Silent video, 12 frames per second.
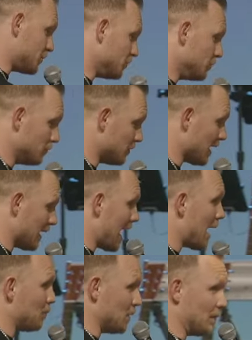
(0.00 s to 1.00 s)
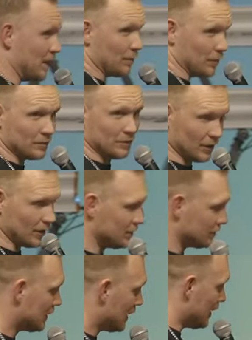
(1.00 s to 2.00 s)
The two not happy people, you
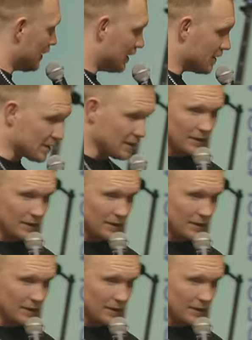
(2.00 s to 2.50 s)
know, they're